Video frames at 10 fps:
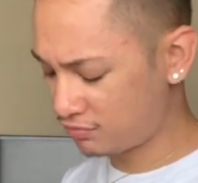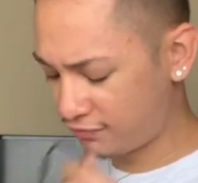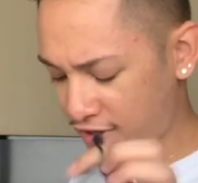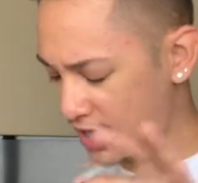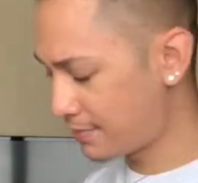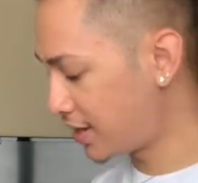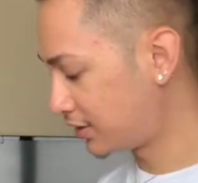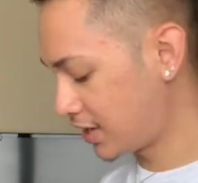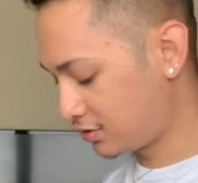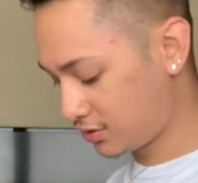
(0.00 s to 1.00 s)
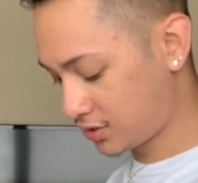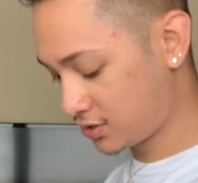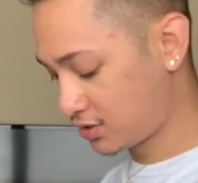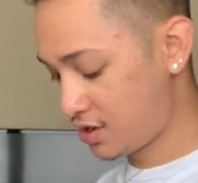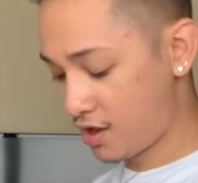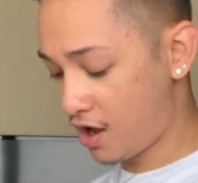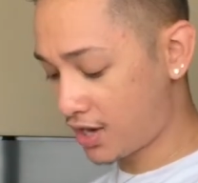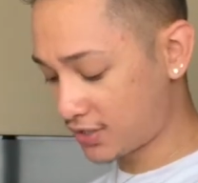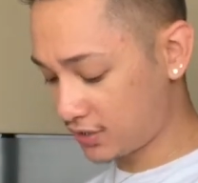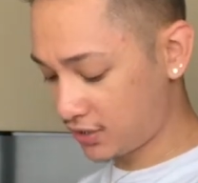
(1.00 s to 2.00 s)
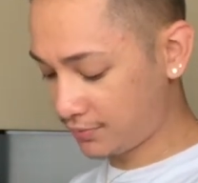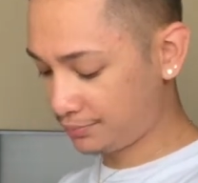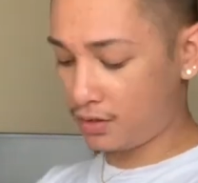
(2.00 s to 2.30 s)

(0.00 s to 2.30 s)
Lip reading: Forget about that, because honestly,